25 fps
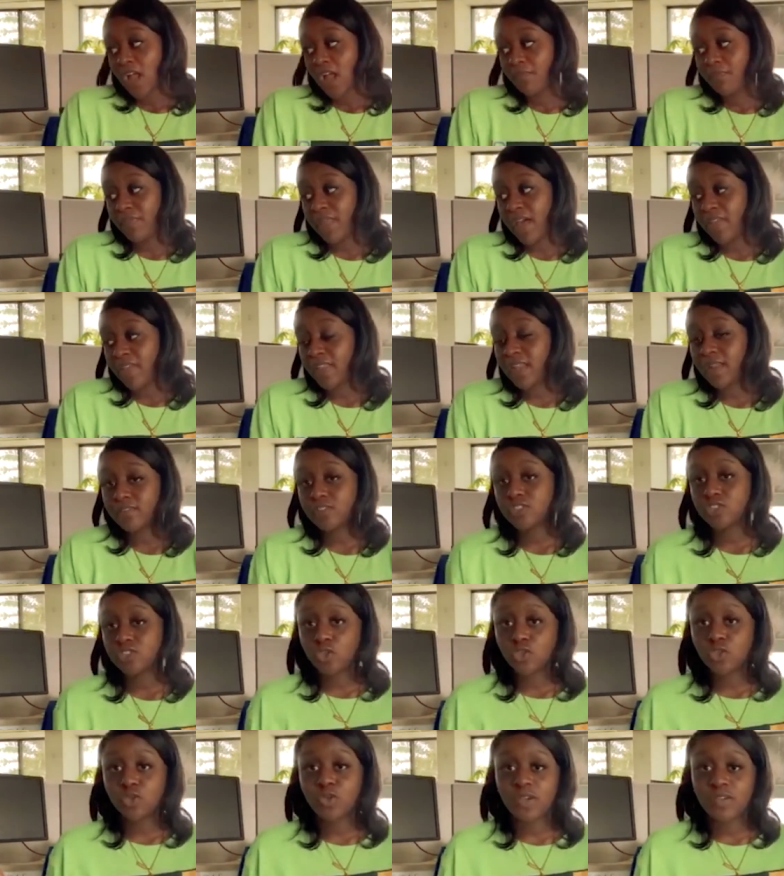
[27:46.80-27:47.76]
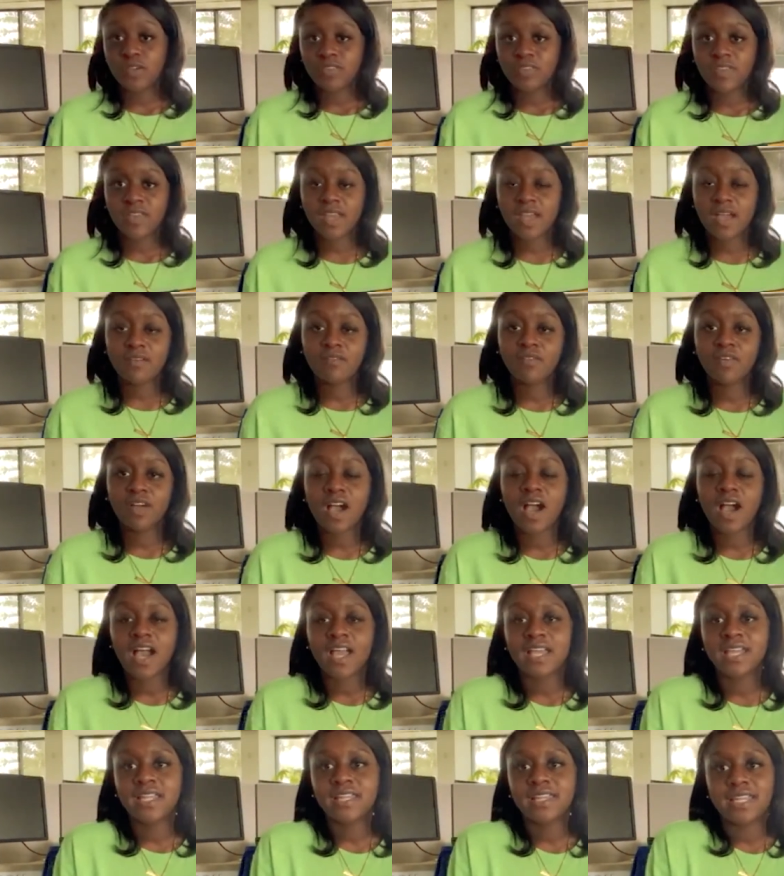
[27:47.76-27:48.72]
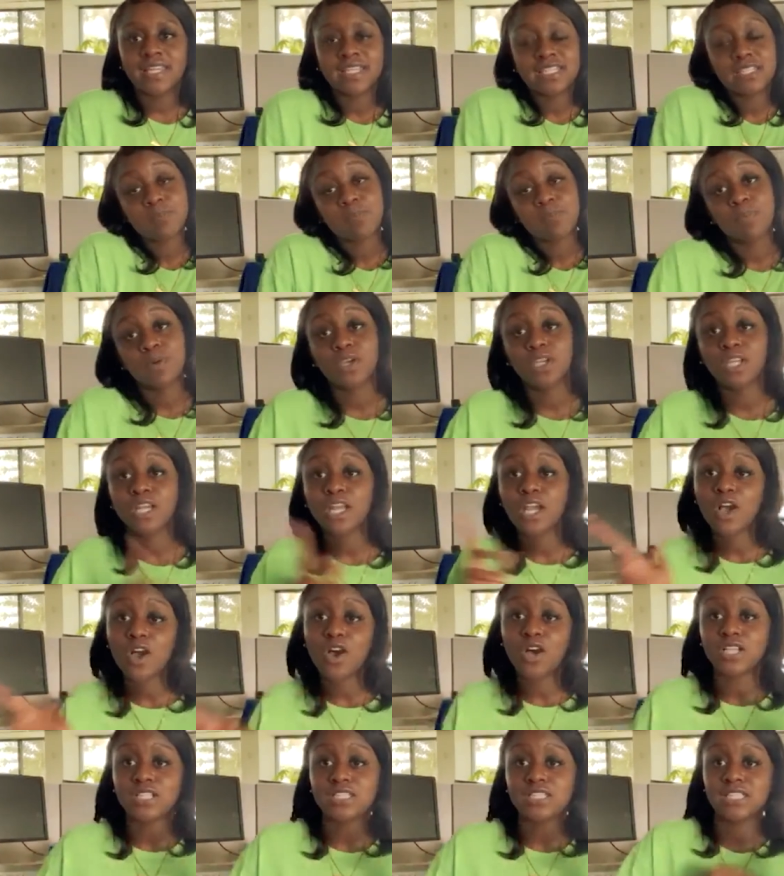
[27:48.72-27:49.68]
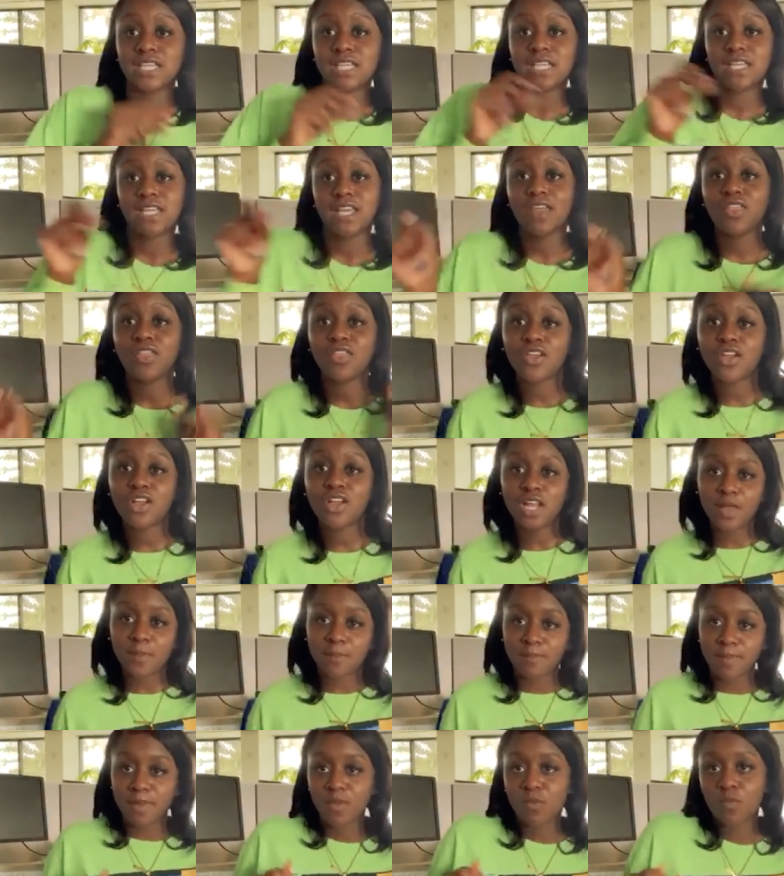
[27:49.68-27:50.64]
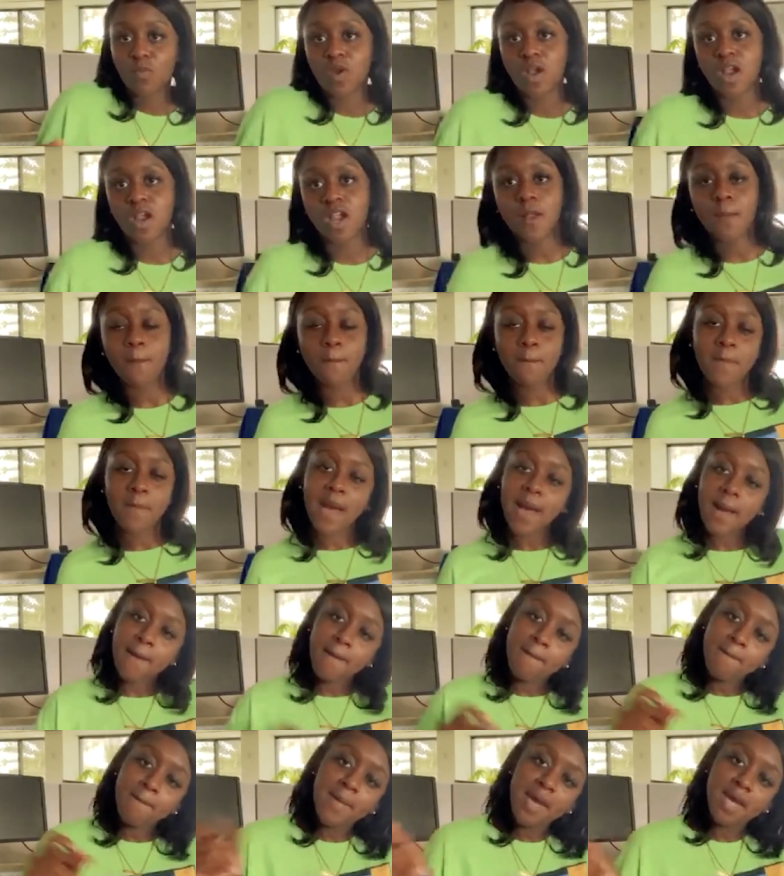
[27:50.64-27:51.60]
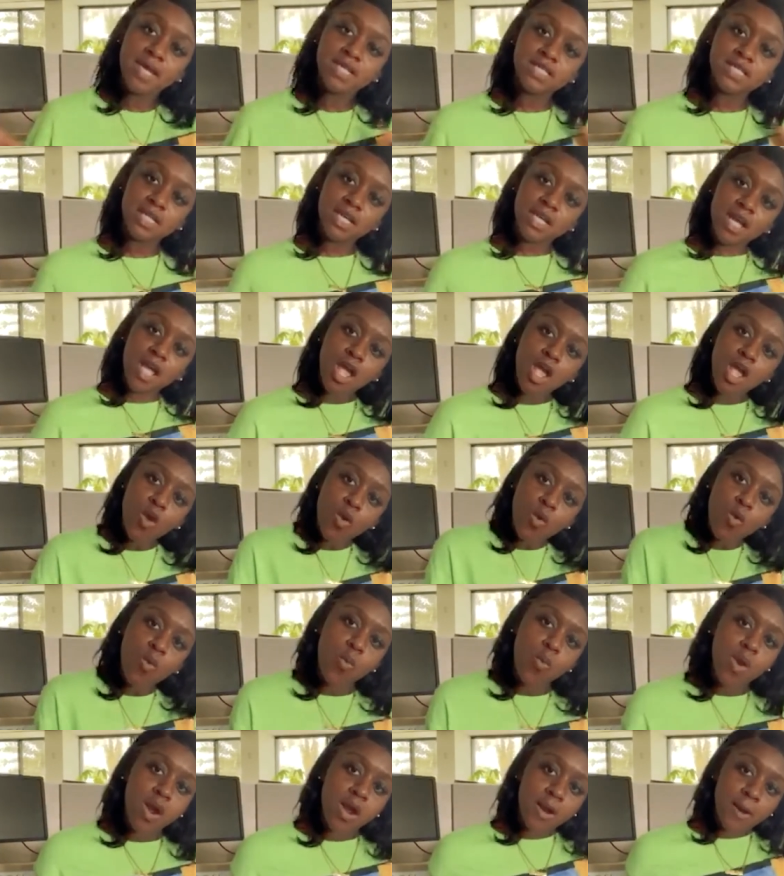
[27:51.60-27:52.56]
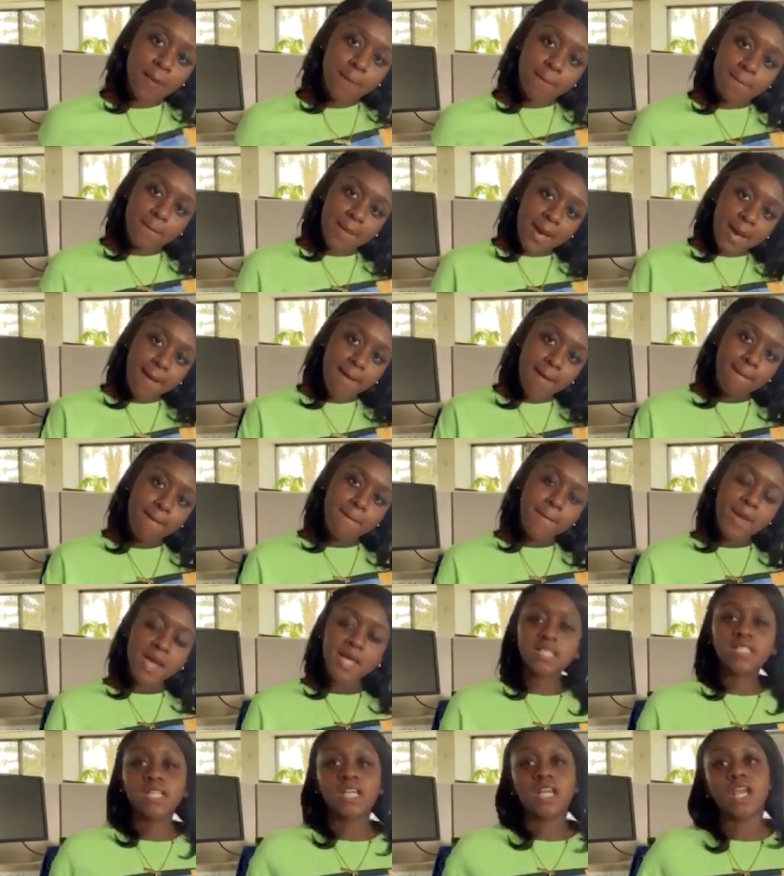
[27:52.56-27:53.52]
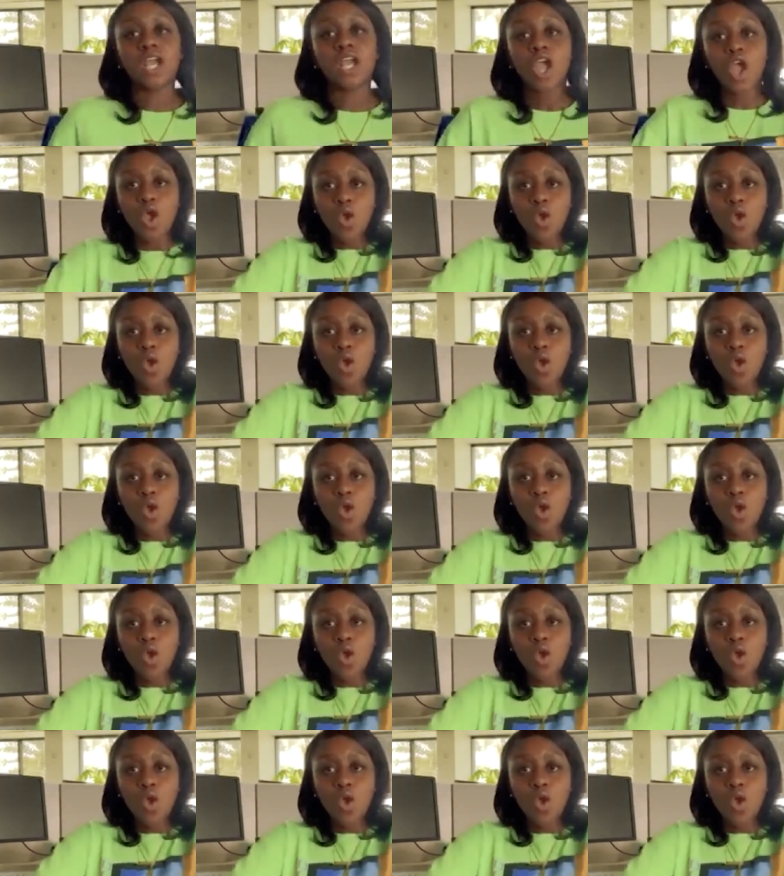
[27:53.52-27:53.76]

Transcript: now that I've shown you everything I've gotten, let's put it all together. Let me work my magic, work my magic,